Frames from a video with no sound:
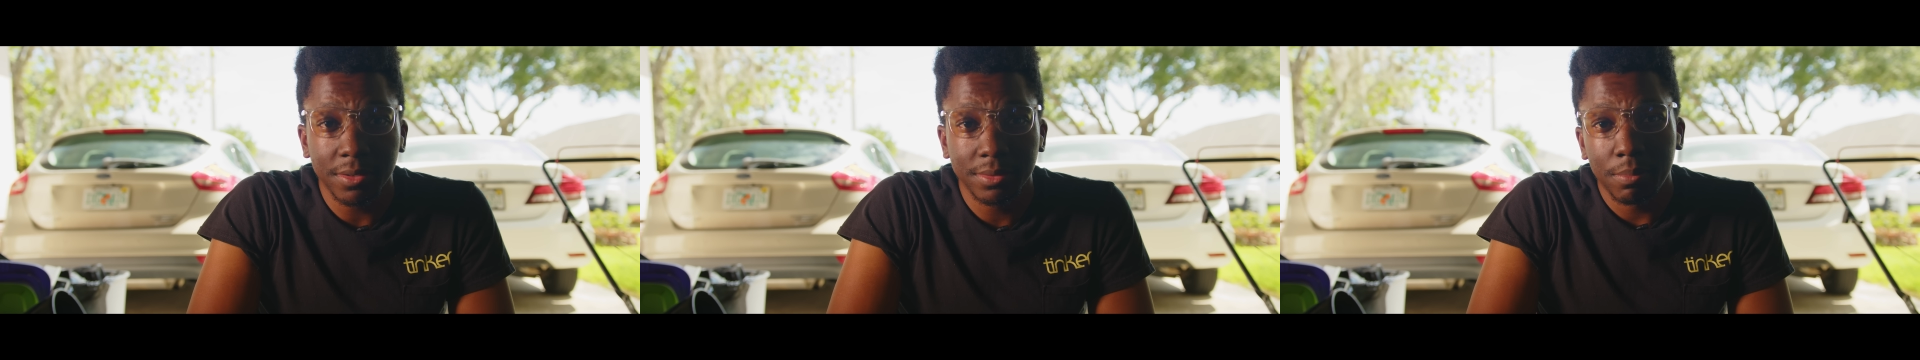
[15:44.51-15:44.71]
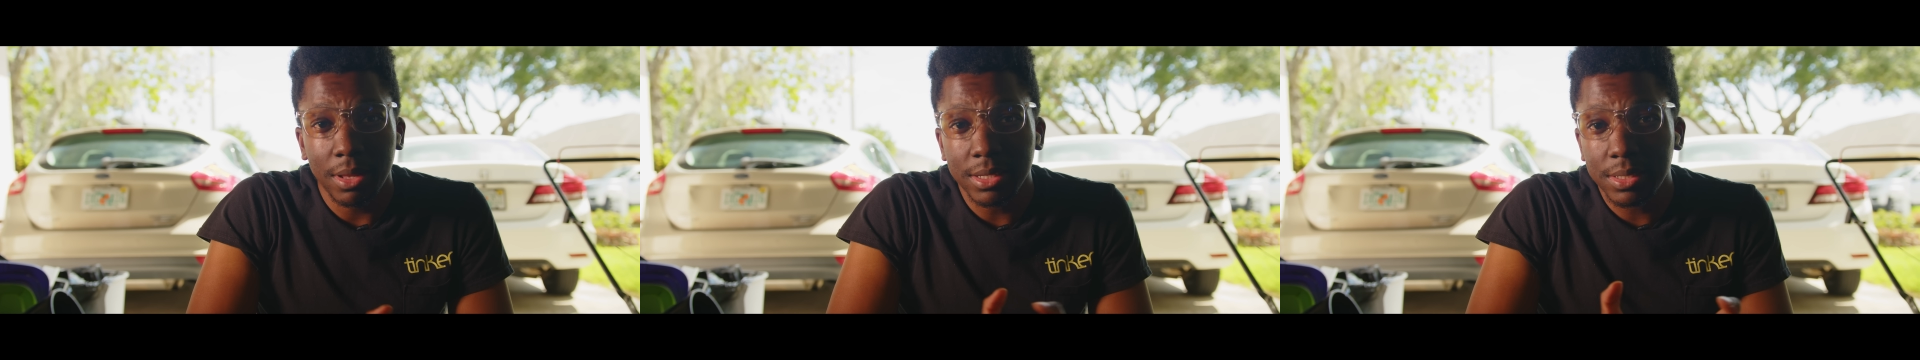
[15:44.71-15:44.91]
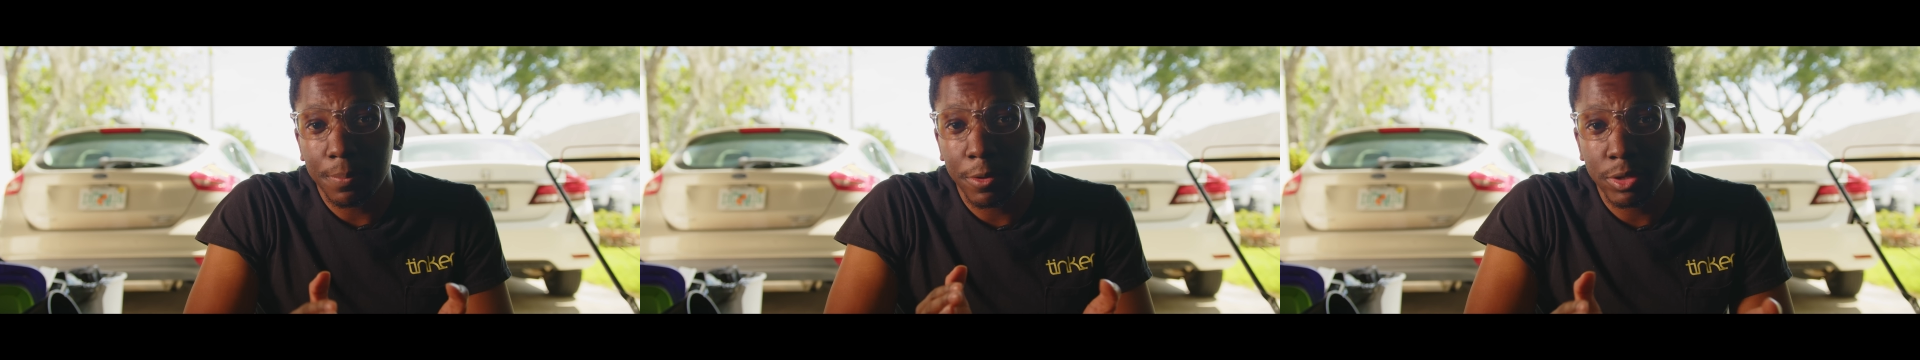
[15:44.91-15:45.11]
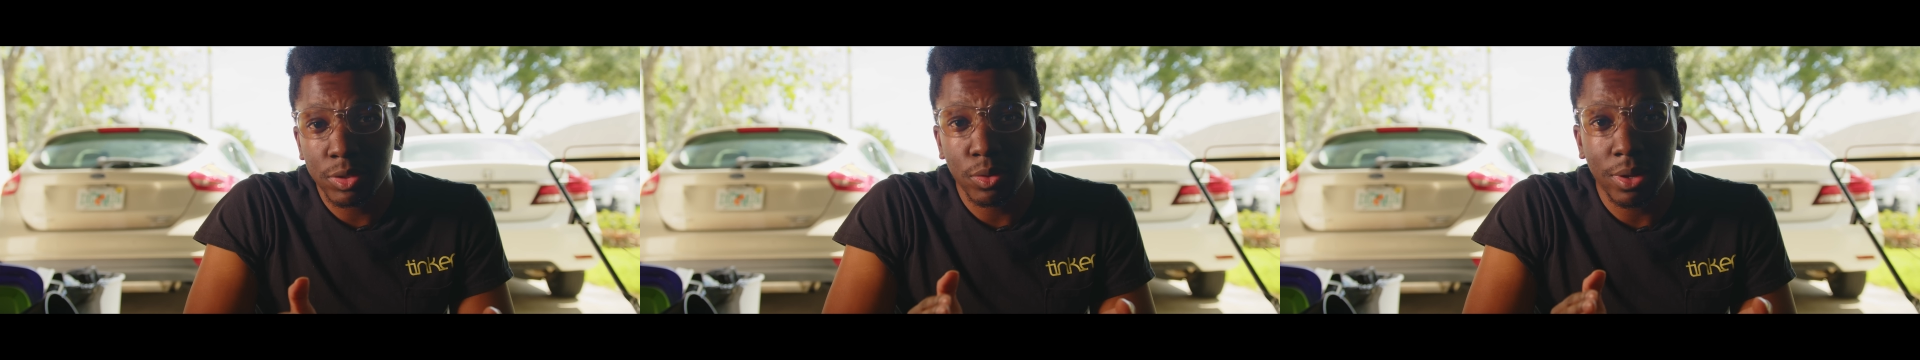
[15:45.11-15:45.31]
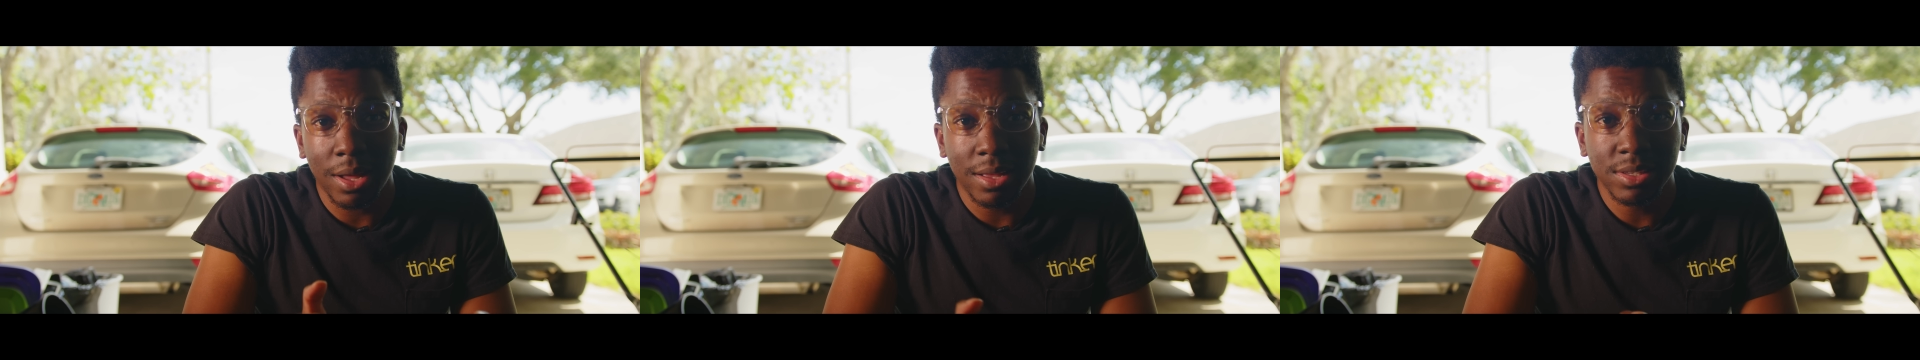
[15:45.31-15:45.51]
Plus a
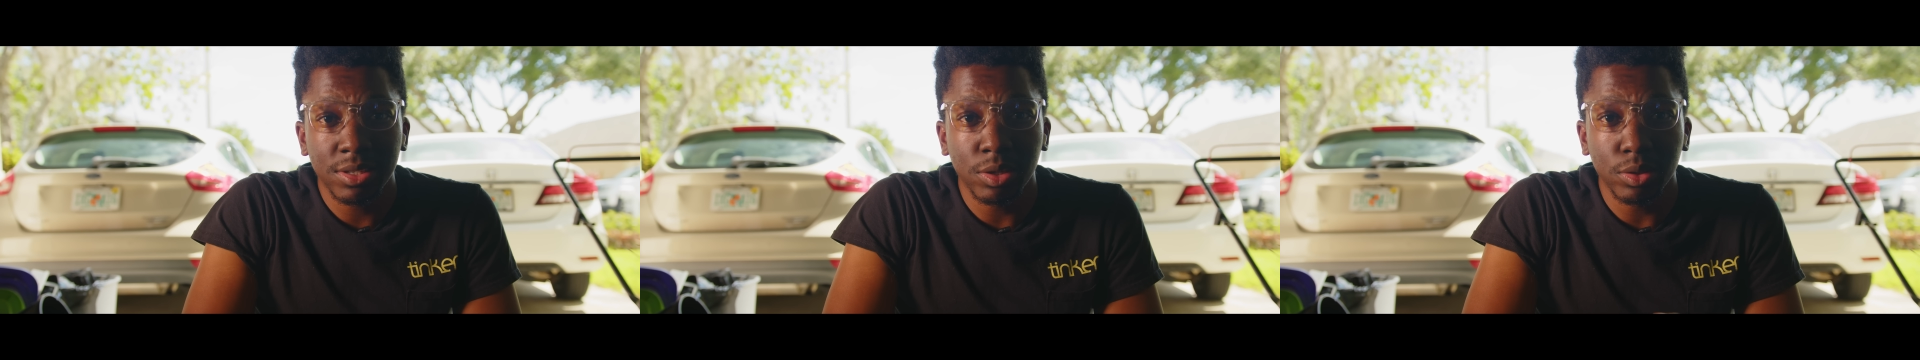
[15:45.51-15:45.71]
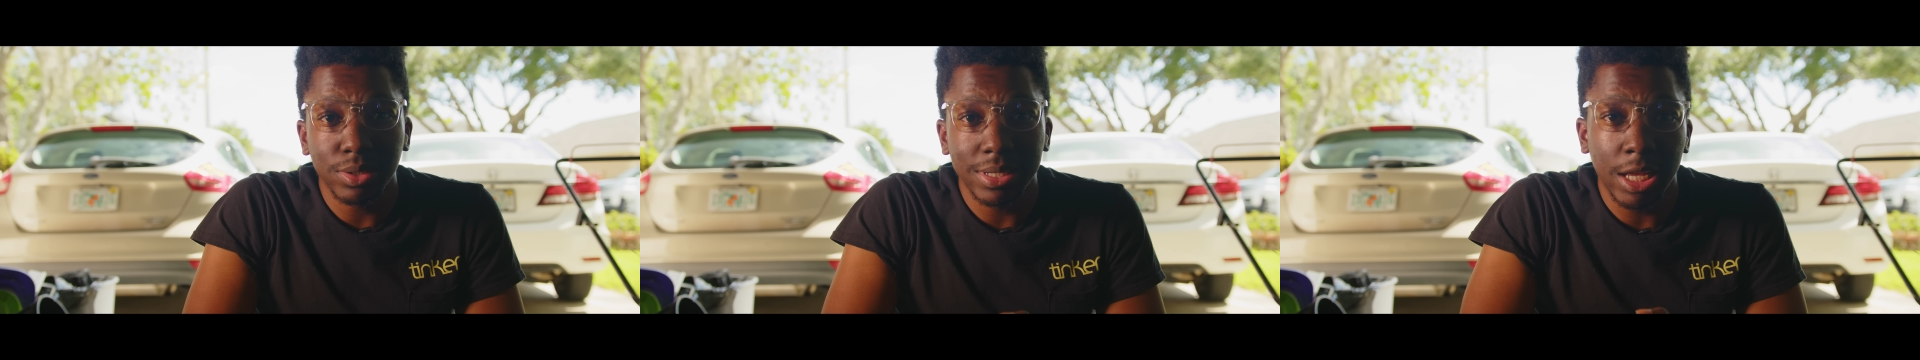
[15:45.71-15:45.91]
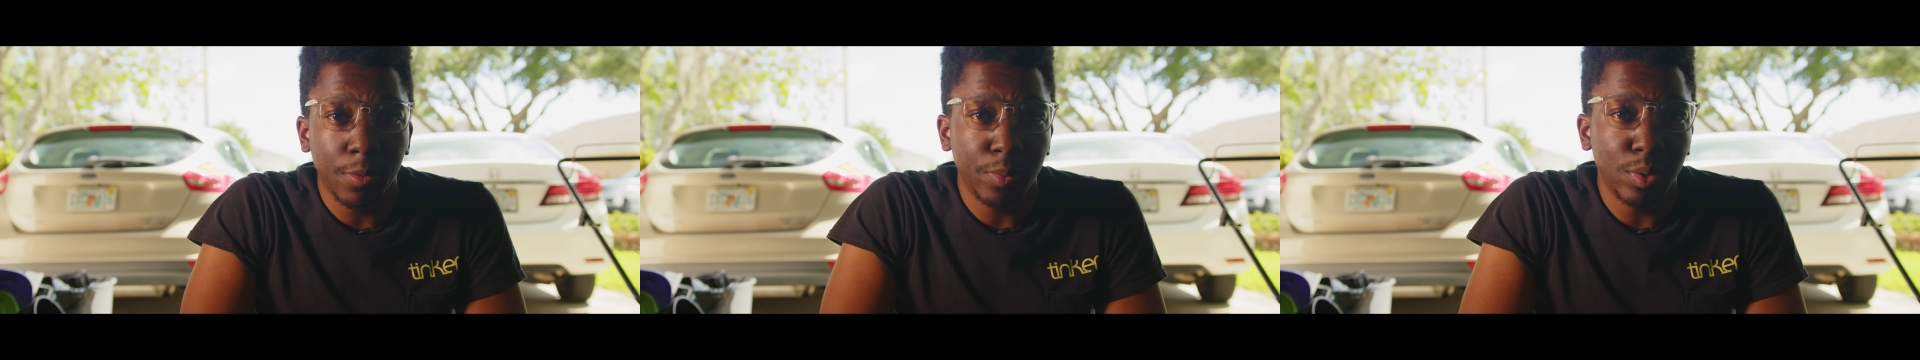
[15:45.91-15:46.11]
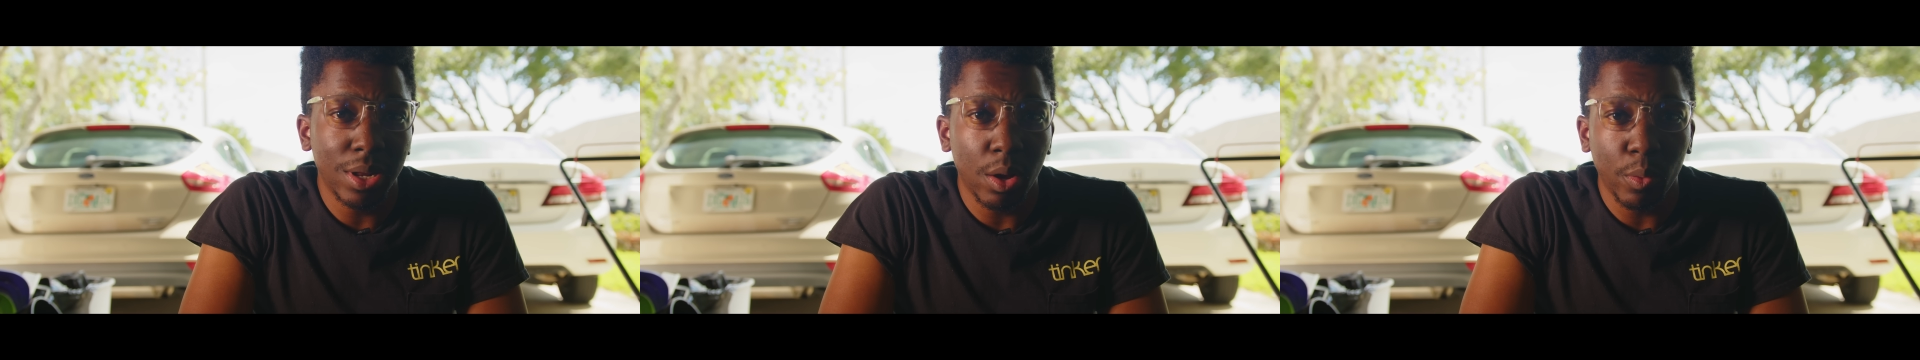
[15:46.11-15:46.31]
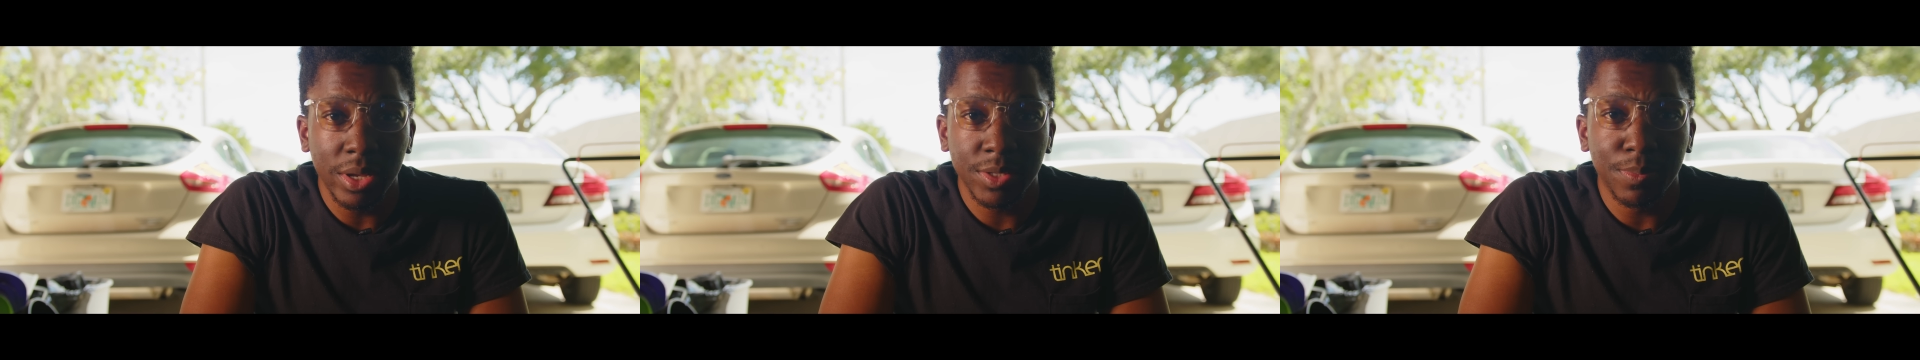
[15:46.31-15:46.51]
personal consult to help you
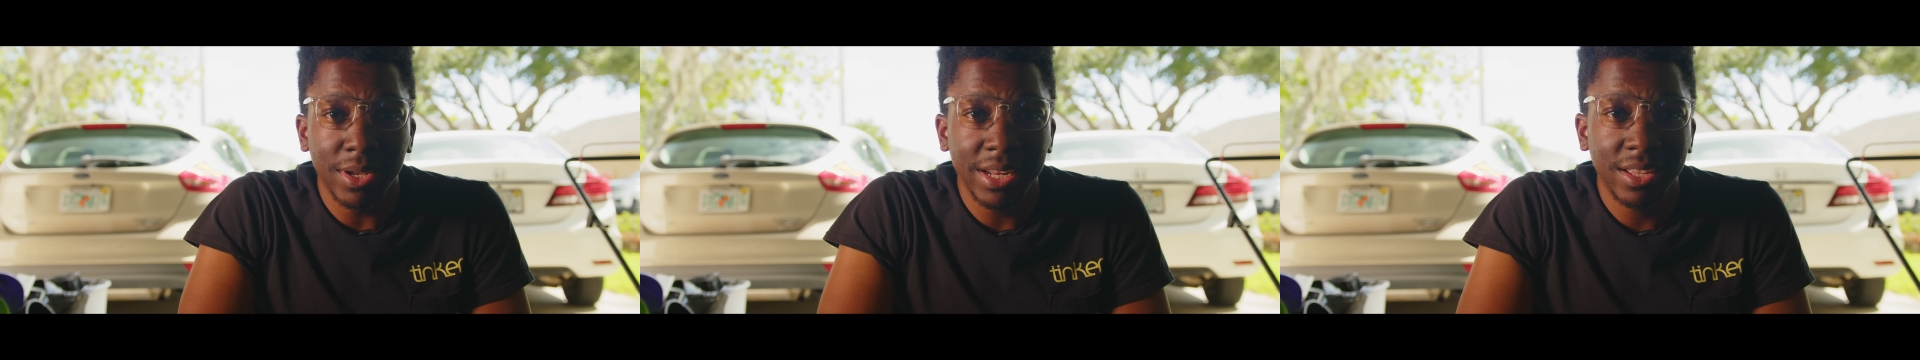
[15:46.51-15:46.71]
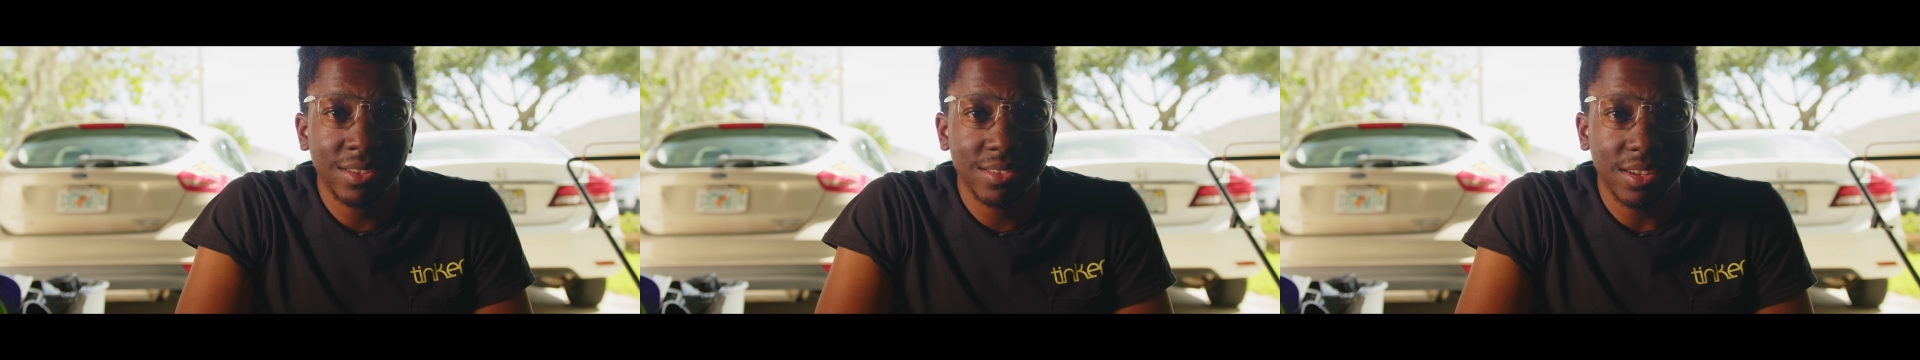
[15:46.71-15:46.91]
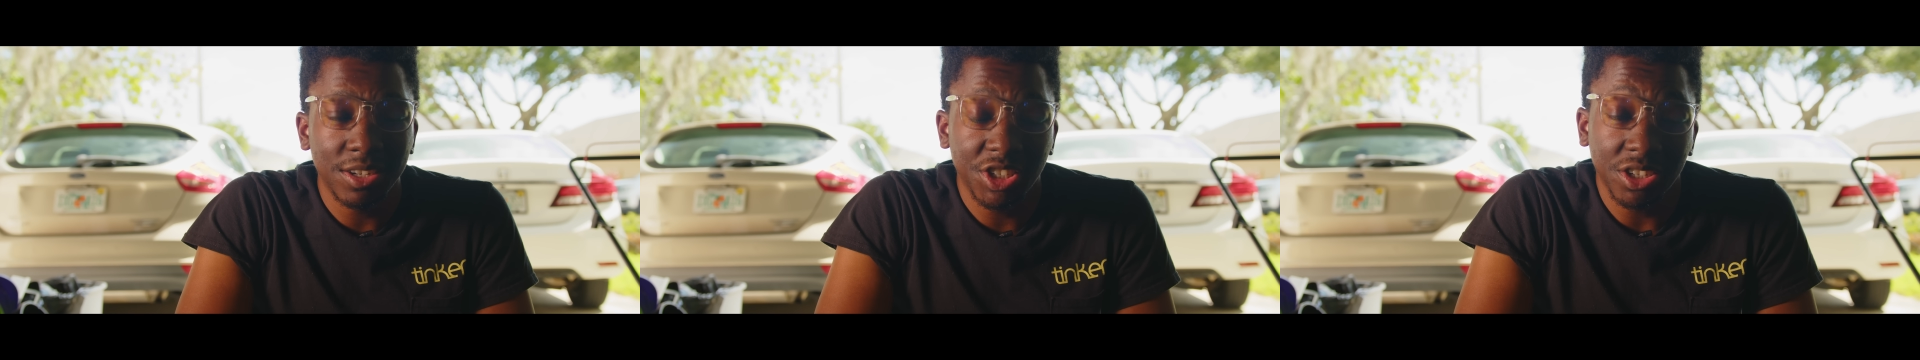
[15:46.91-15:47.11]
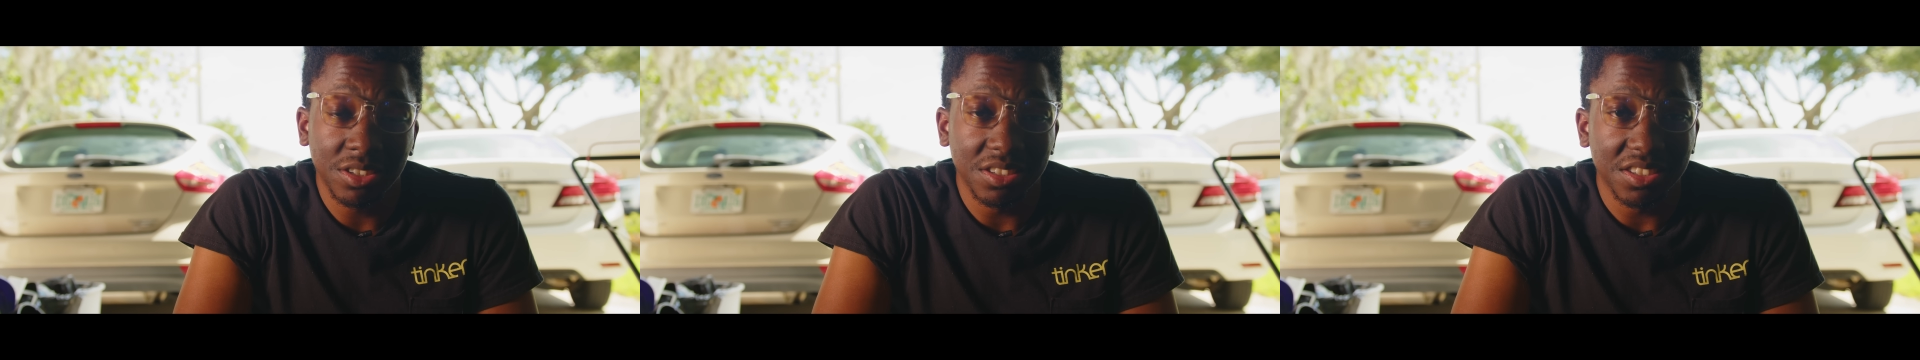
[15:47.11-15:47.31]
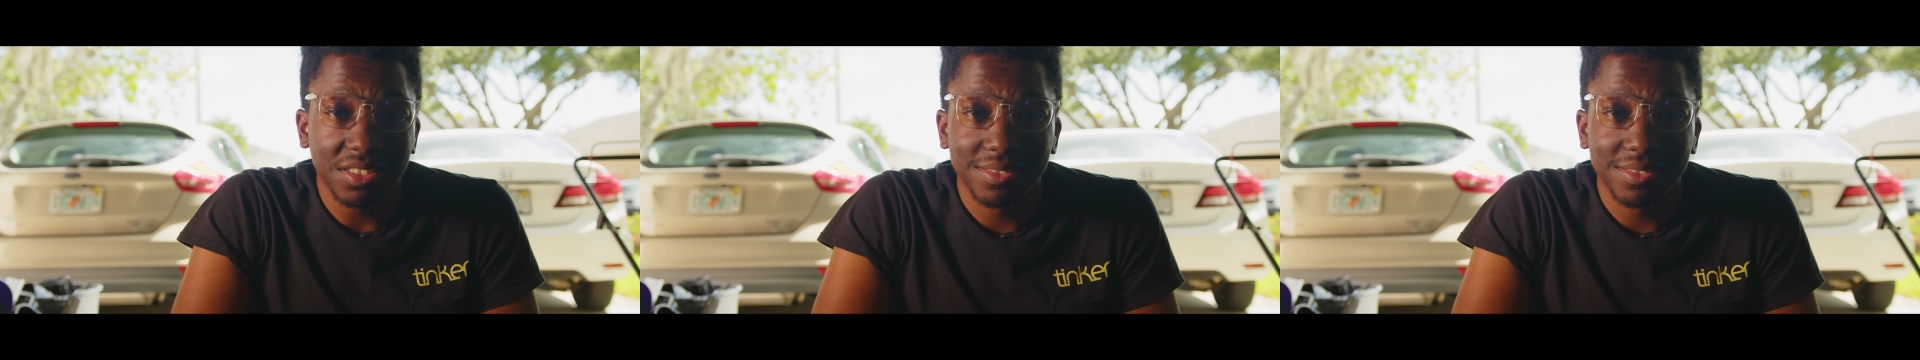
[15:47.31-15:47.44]
not waste money on junk.